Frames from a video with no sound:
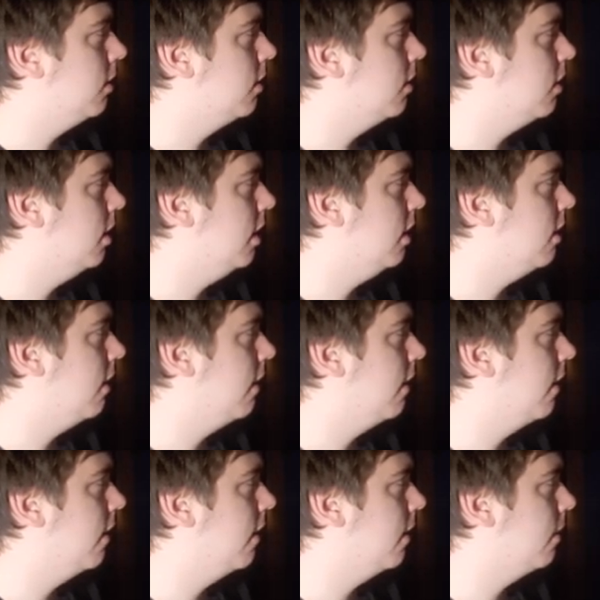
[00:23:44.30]

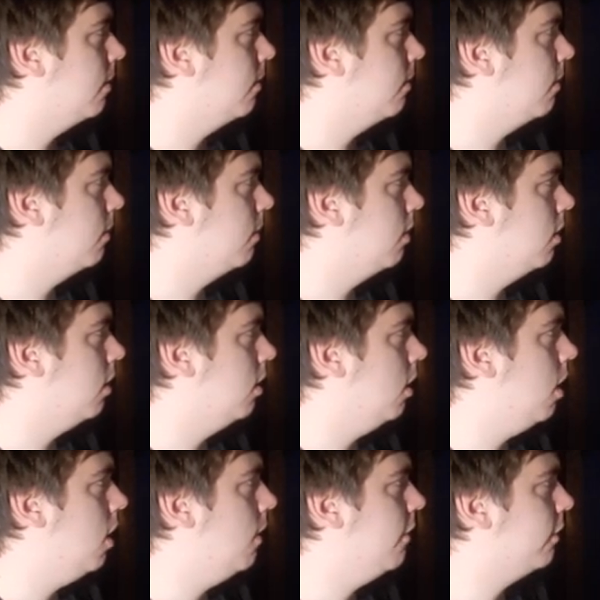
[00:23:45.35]
slinker.
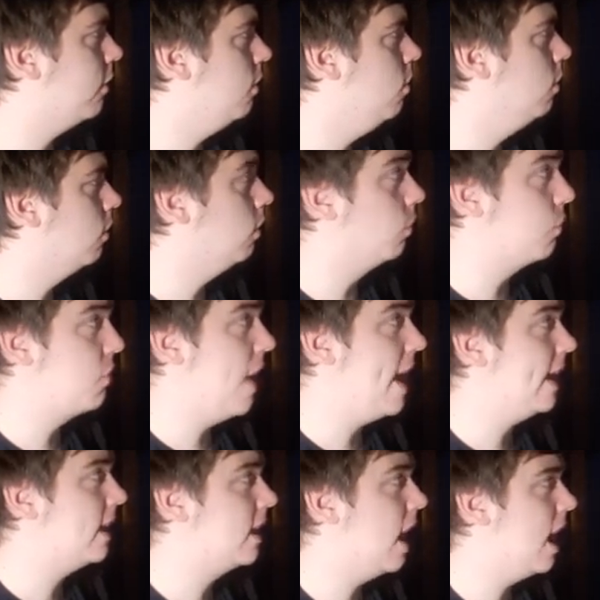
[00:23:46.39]
Oh, there's an, ooh, oh,
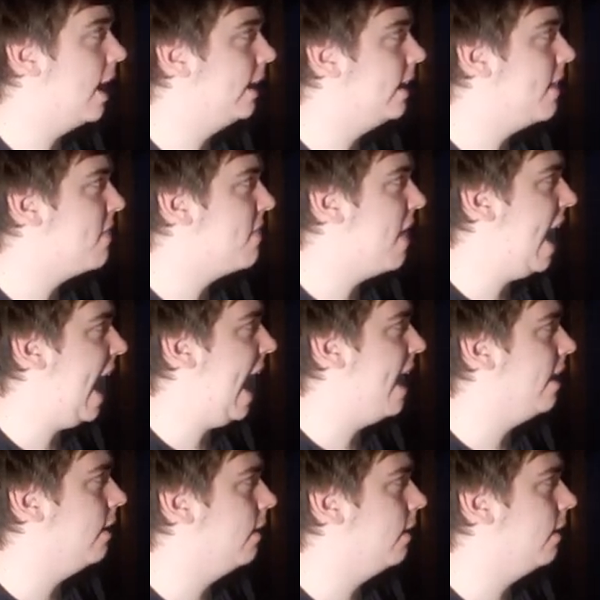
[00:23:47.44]
thank God I did that.